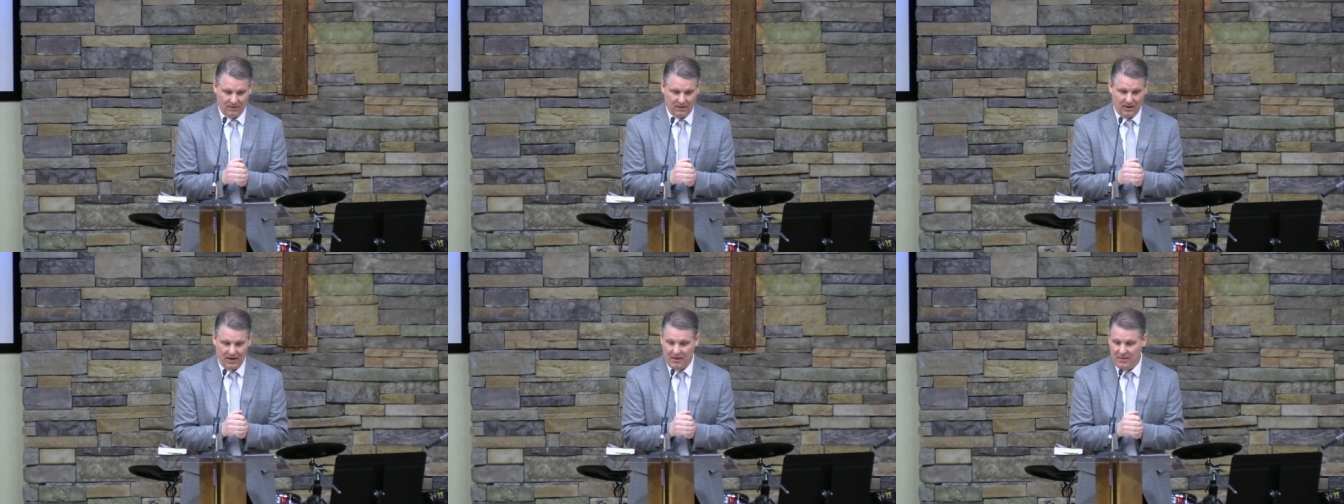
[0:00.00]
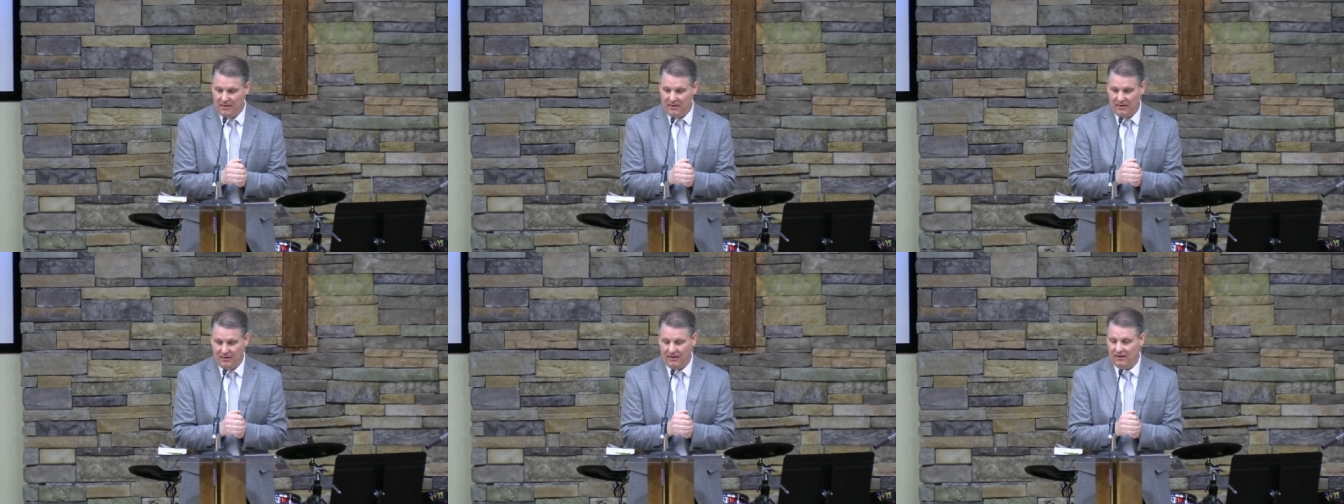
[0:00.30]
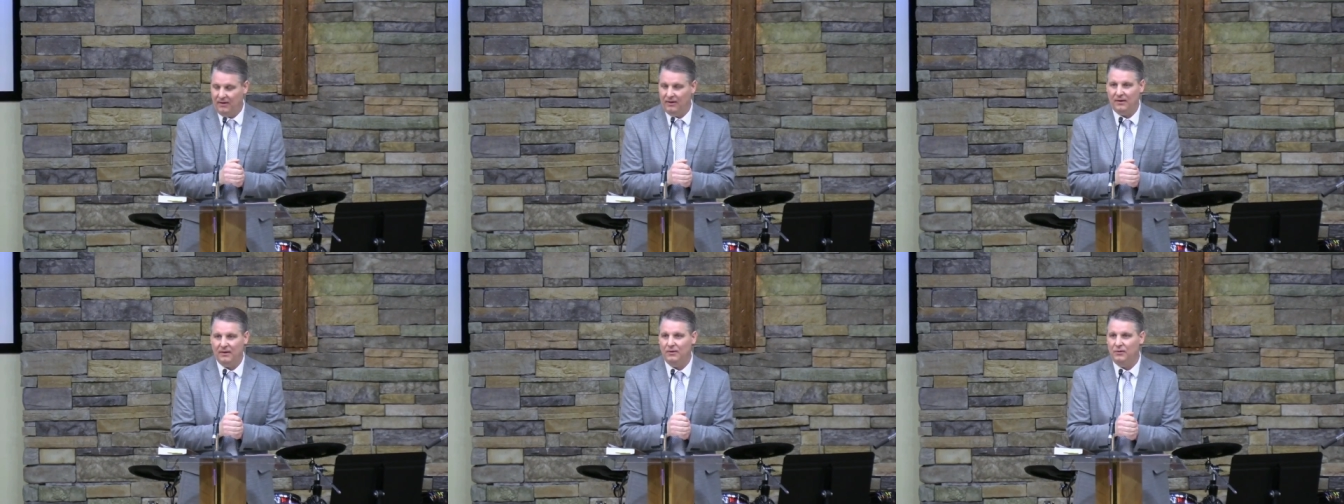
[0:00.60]
And
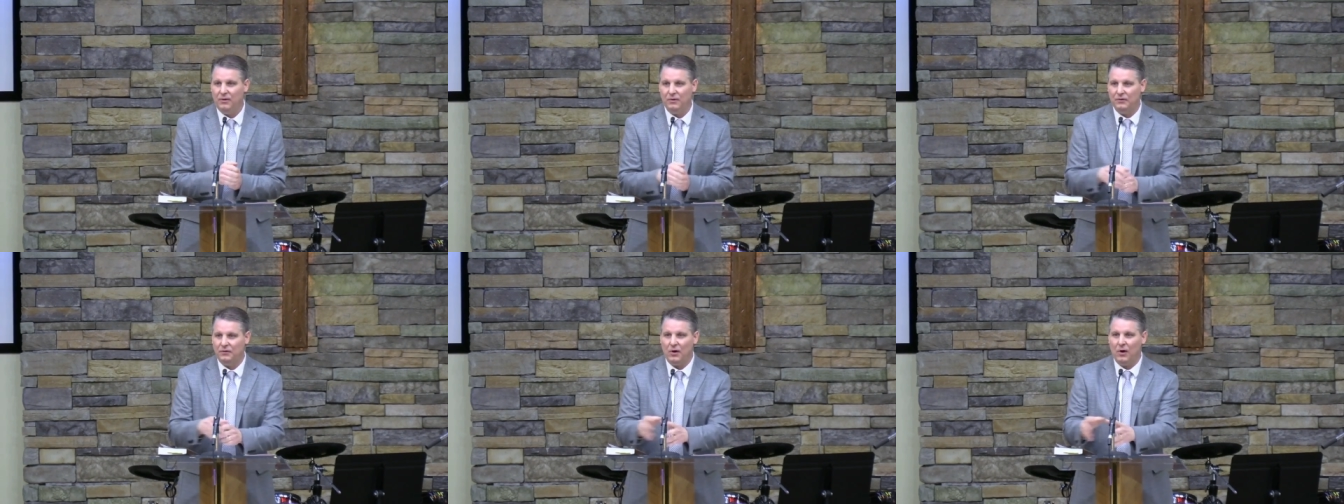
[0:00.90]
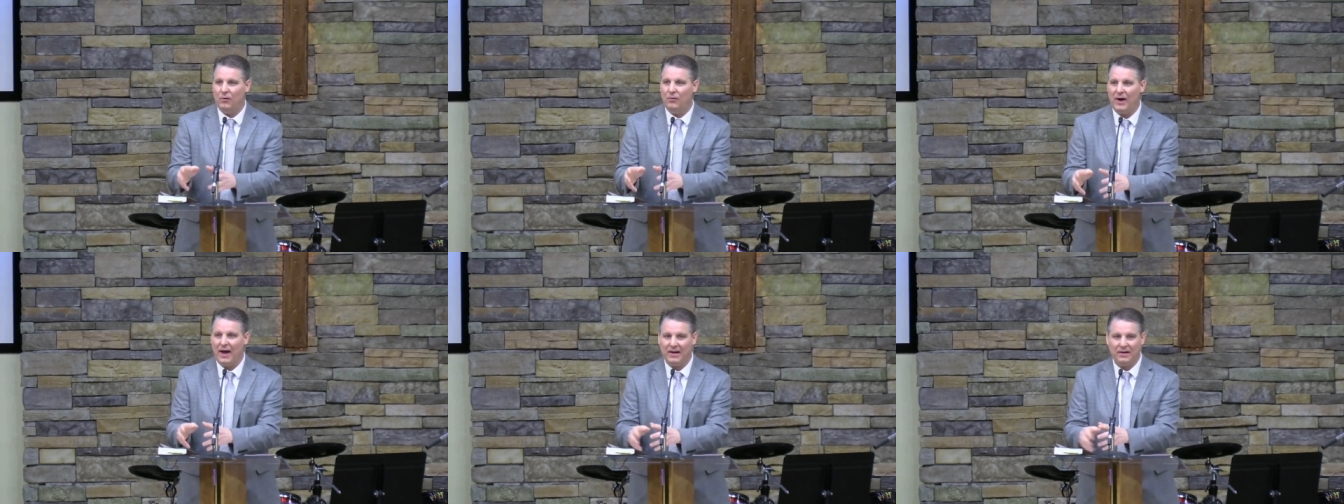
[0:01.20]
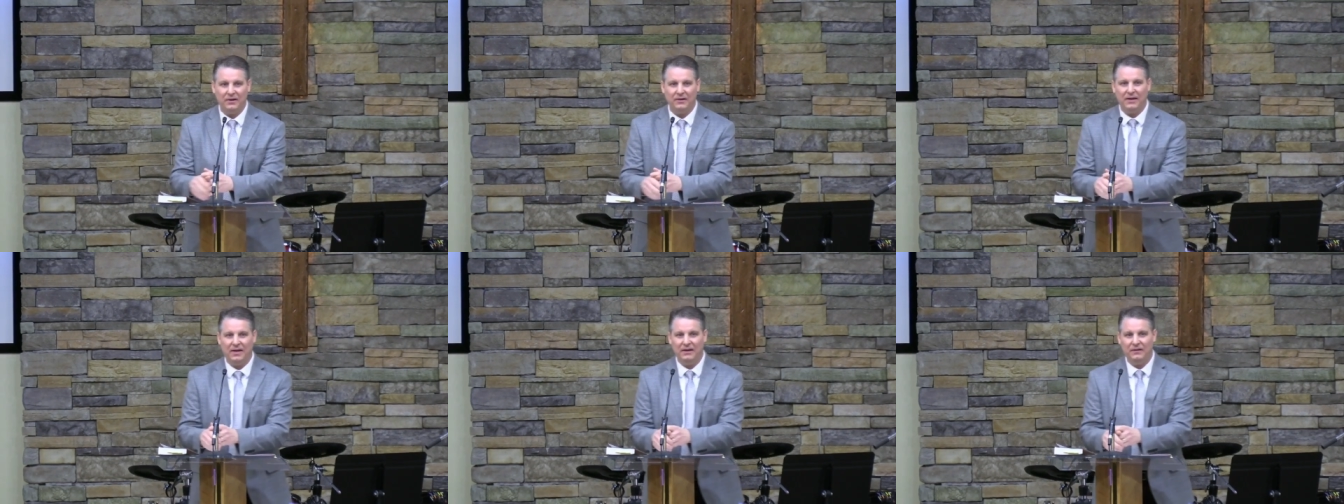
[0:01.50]
there's no
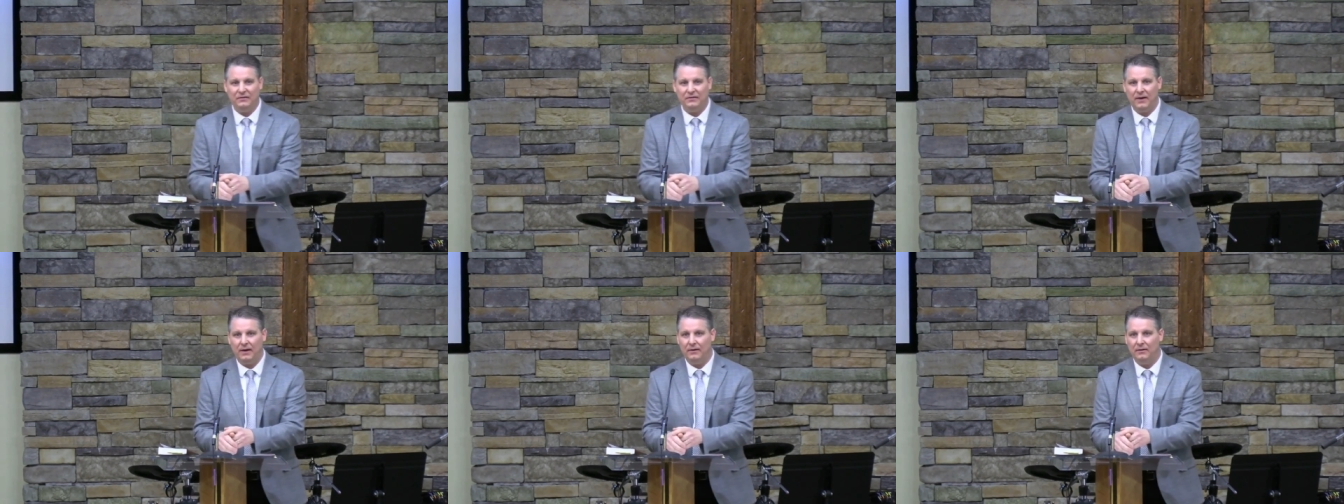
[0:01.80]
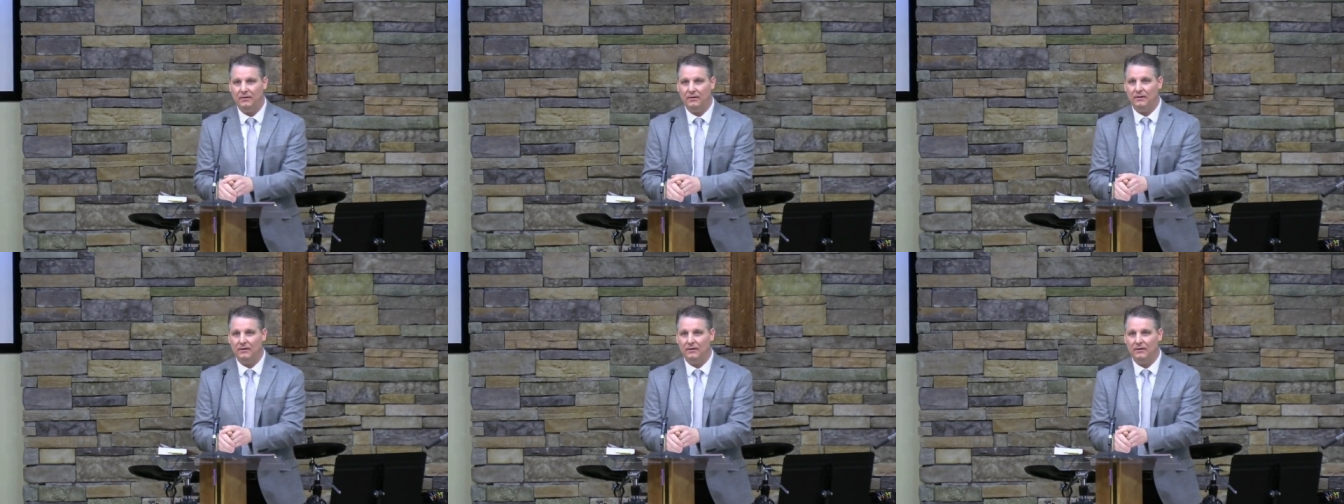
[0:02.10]
record that he said,